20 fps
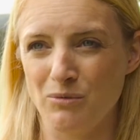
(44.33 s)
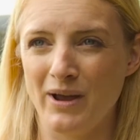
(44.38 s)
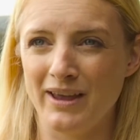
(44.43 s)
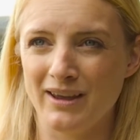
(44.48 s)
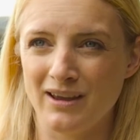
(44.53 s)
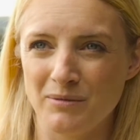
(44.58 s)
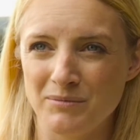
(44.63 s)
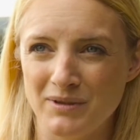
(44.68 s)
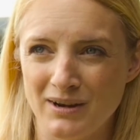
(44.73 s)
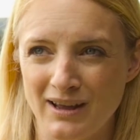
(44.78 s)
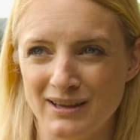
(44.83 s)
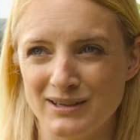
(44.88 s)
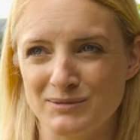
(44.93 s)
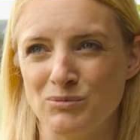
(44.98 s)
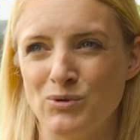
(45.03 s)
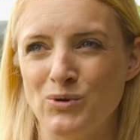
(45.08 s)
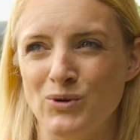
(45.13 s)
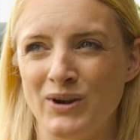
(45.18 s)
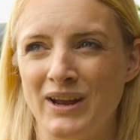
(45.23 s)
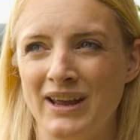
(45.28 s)
wake up the next
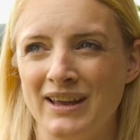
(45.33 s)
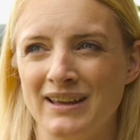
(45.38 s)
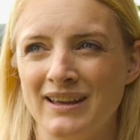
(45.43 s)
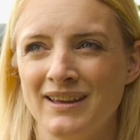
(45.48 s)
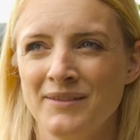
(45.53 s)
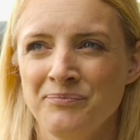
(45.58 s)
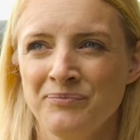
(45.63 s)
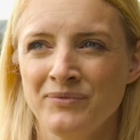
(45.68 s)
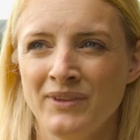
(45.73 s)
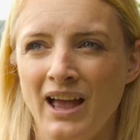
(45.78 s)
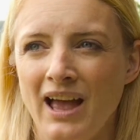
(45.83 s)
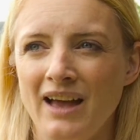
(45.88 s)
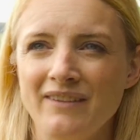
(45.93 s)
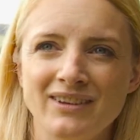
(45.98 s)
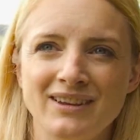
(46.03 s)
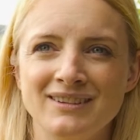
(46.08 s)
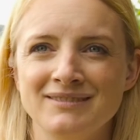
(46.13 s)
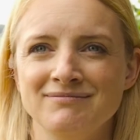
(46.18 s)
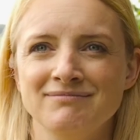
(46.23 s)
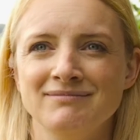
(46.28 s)
morning, have